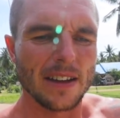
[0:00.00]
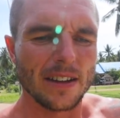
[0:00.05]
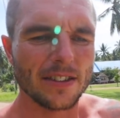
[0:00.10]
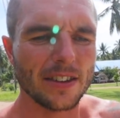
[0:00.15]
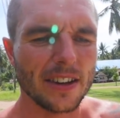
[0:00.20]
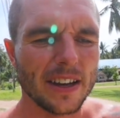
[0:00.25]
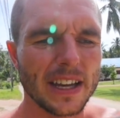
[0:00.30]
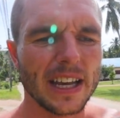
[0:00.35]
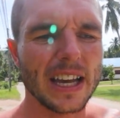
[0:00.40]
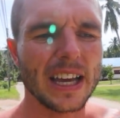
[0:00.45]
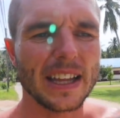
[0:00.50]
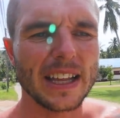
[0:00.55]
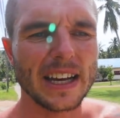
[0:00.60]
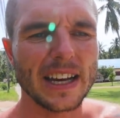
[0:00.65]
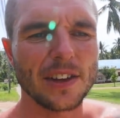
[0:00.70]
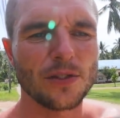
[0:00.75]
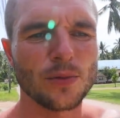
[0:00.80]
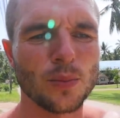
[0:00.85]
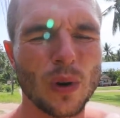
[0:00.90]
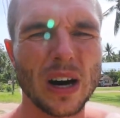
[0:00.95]
So yeah,
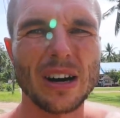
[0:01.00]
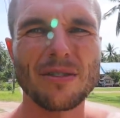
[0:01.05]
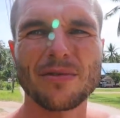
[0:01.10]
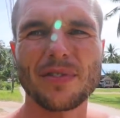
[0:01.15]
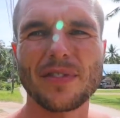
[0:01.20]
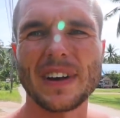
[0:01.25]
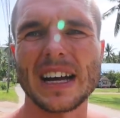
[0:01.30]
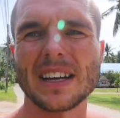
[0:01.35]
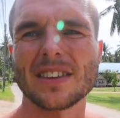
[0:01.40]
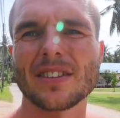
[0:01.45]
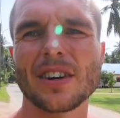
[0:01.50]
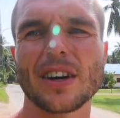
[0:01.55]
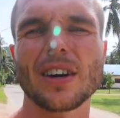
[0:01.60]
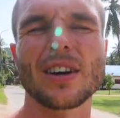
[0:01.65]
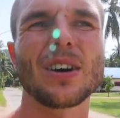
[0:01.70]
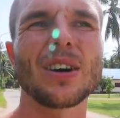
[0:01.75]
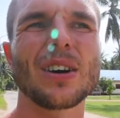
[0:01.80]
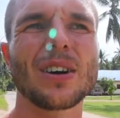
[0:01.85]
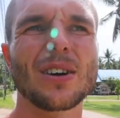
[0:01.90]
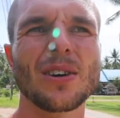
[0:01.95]
that is one
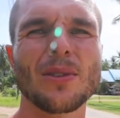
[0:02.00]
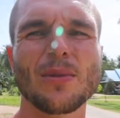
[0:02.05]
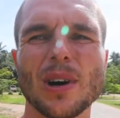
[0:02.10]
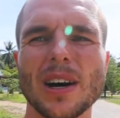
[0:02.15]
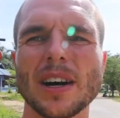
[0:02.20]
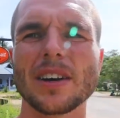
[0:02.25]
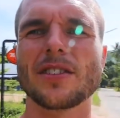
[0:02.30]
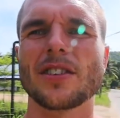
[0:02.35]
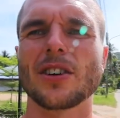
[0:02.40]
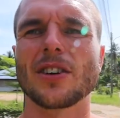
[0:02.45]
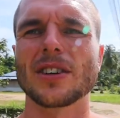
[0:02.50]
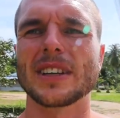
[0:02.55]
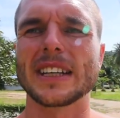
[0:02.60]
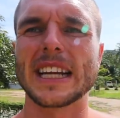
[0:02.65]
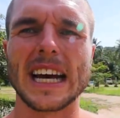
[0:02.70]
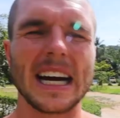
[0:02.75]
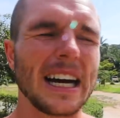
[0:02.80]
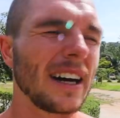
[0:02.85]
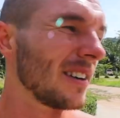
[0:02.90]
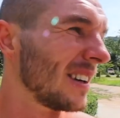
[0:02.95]
factor why it's gone
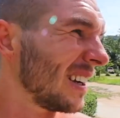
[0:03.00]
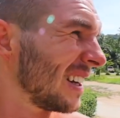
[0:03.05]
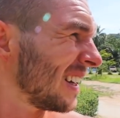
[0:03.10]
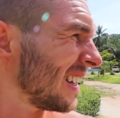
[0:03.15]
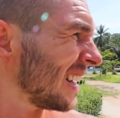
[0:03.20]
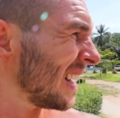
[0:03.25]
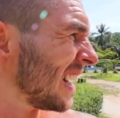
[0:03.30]
down.